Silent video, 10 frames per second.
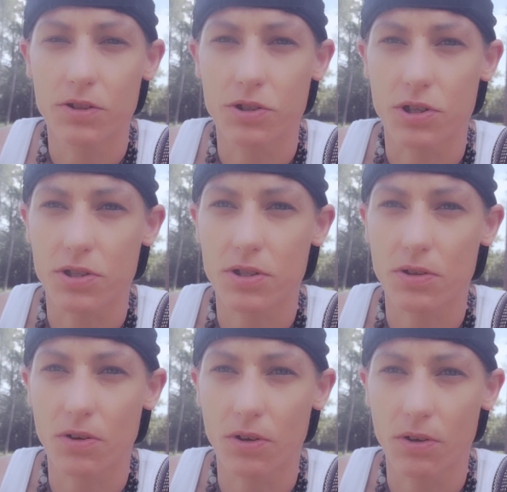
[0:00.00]
Just
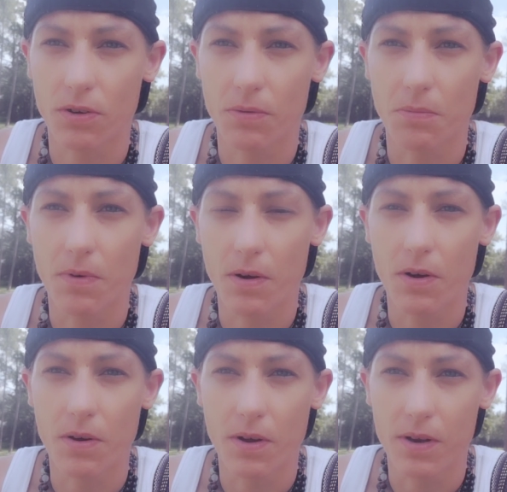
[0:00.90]

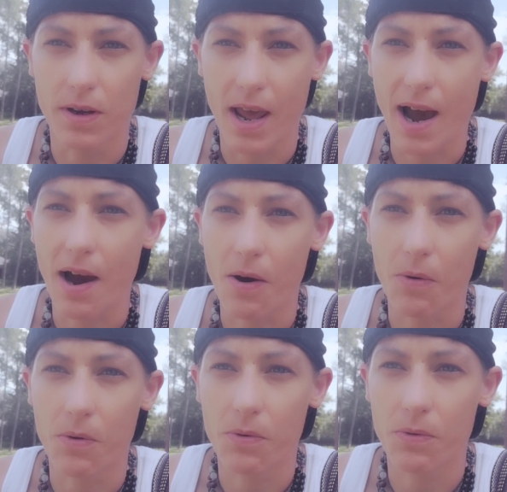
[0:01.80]
now,